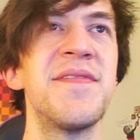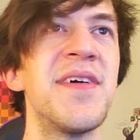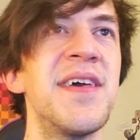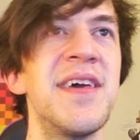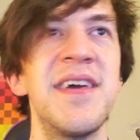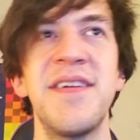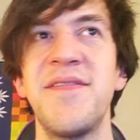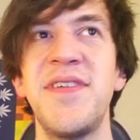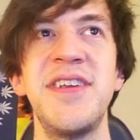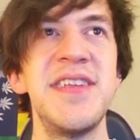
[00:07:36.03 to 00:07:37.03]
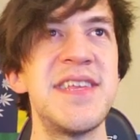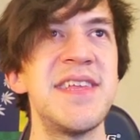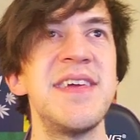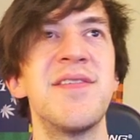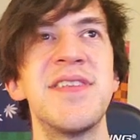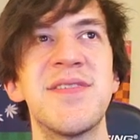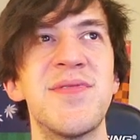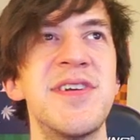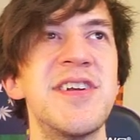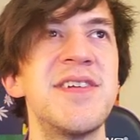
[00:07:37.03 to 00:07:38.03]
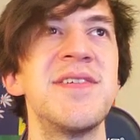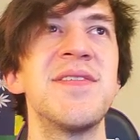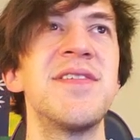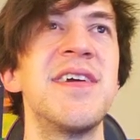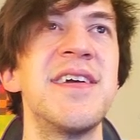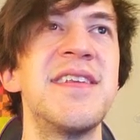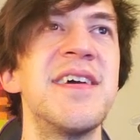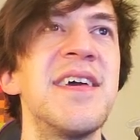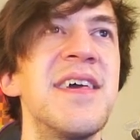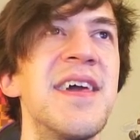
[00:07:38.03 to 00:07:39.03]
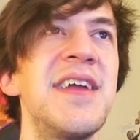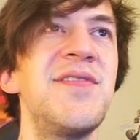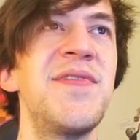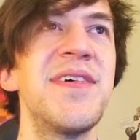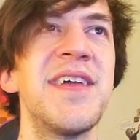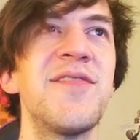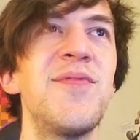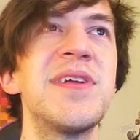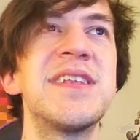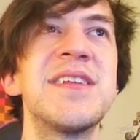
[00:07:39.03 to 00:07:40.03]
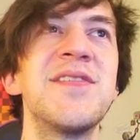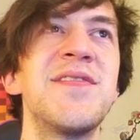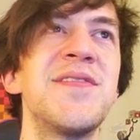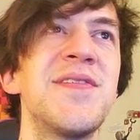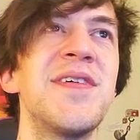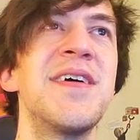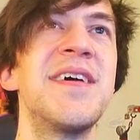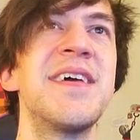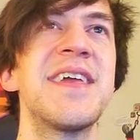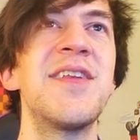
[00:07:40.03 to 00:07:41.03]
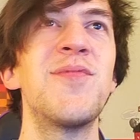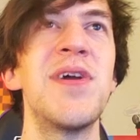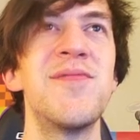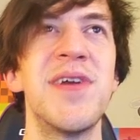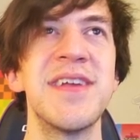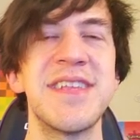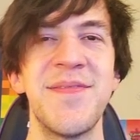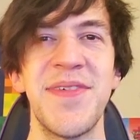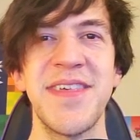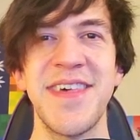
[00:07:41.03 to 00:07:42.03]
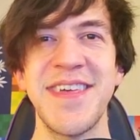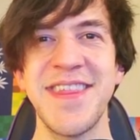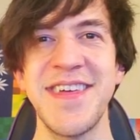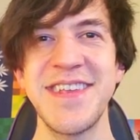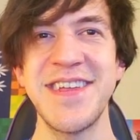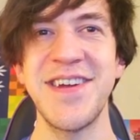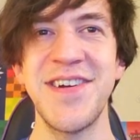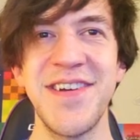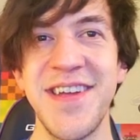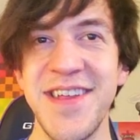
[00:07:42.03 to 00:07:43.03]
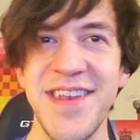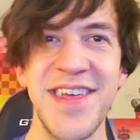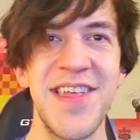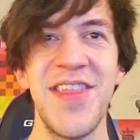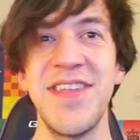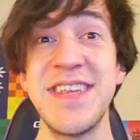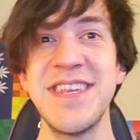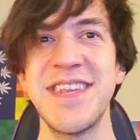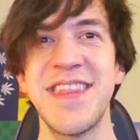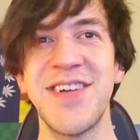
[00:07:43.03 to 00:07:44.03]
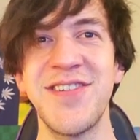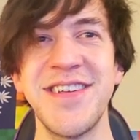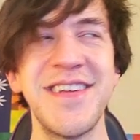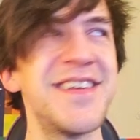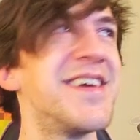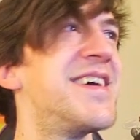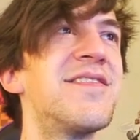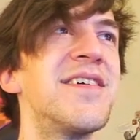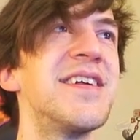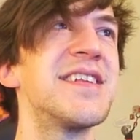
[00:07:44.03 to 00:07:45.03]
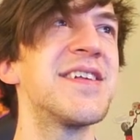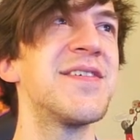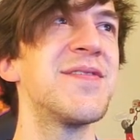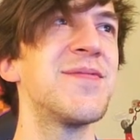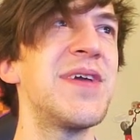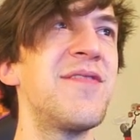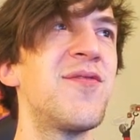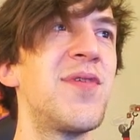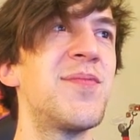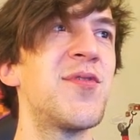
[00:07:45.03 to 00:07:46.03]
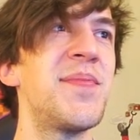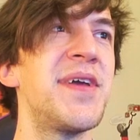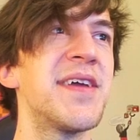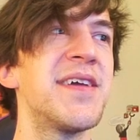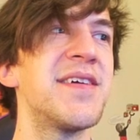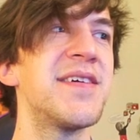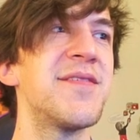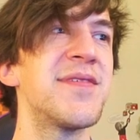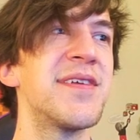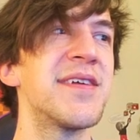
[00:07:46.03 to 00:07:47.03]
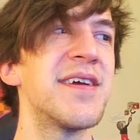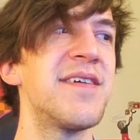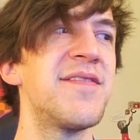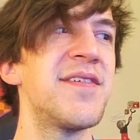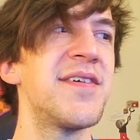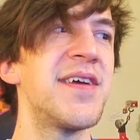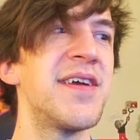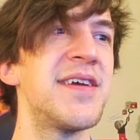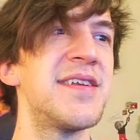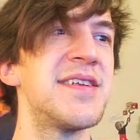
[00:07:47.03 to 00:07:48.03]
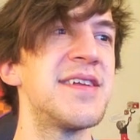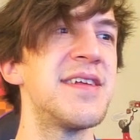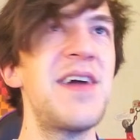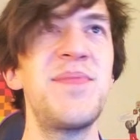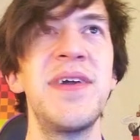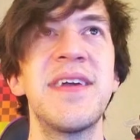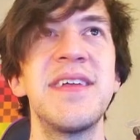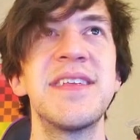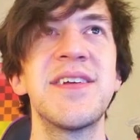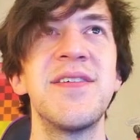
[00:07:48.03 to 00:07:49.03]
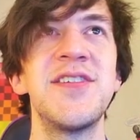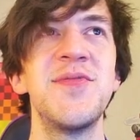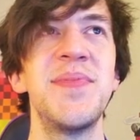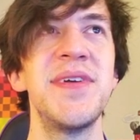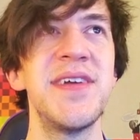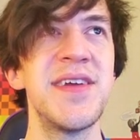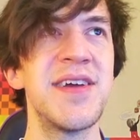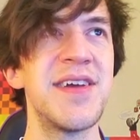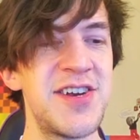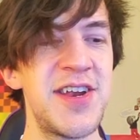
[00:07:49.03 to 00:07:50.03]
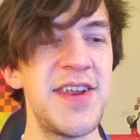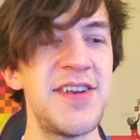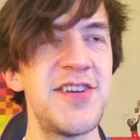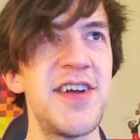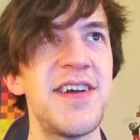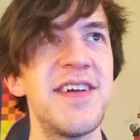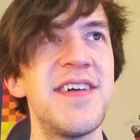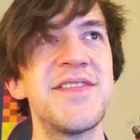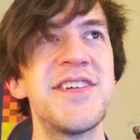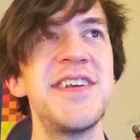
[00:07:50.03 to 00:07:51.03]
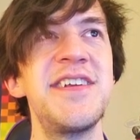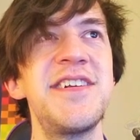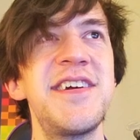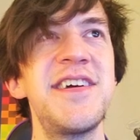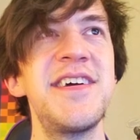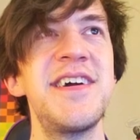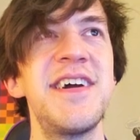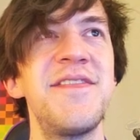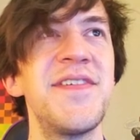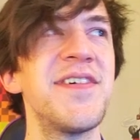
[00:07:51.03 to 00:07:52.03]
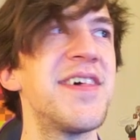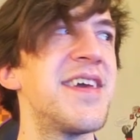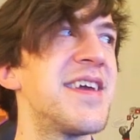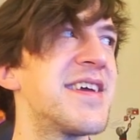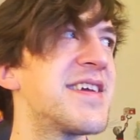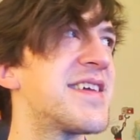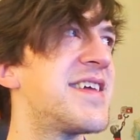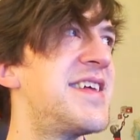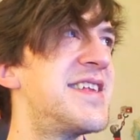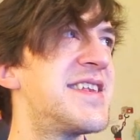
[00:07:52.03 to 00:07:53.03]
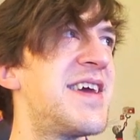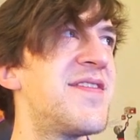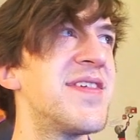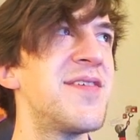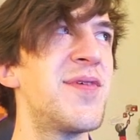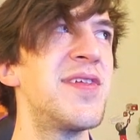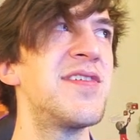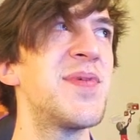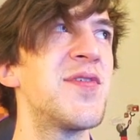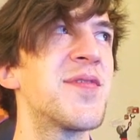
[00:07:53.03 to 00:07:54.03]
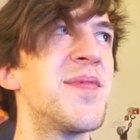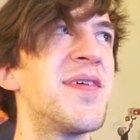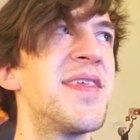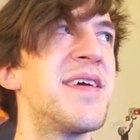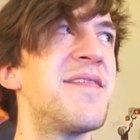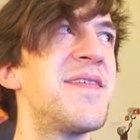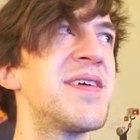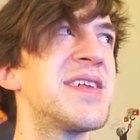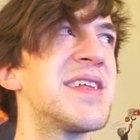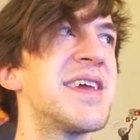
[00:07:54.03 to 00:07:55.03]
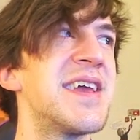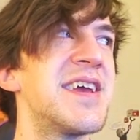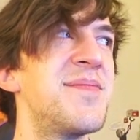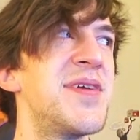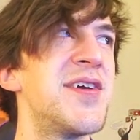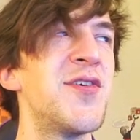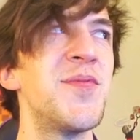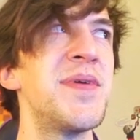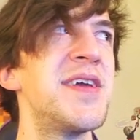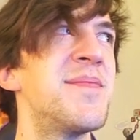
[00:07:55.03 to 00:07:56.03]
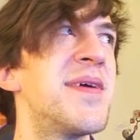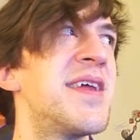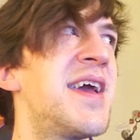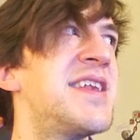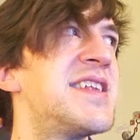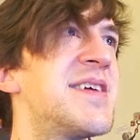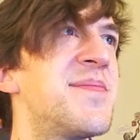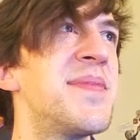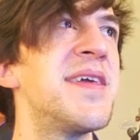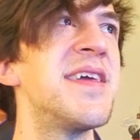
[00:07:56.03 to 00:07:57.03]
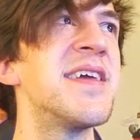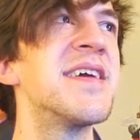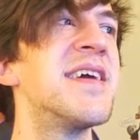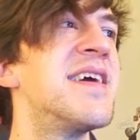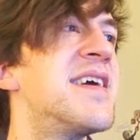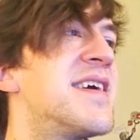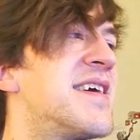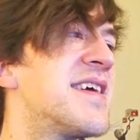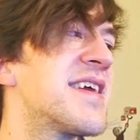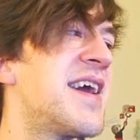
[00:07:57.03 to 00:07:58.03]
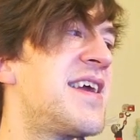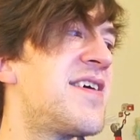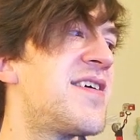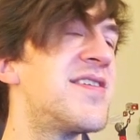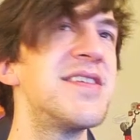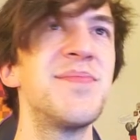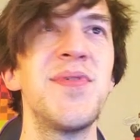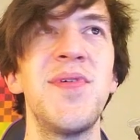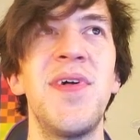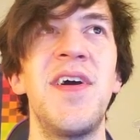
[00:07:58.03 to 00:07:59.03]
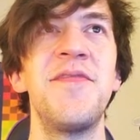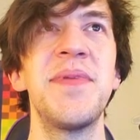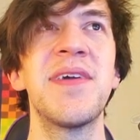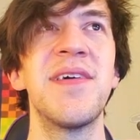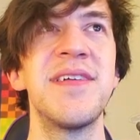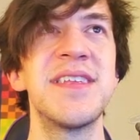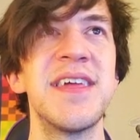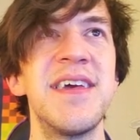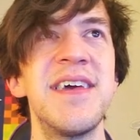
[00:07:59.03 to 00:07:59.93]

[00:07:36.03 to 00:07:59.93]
of VGC on Sword and Shield, and I do feel like we could still get away running something like this here in season 13. All right, so we have one more pick here that we're going to cover, and that pick is going to be Shedinja. So Shedinja, I feel like, is definitely one of those Pokemon that feels like it could be OP, but it ends up being kind of hard to pull off because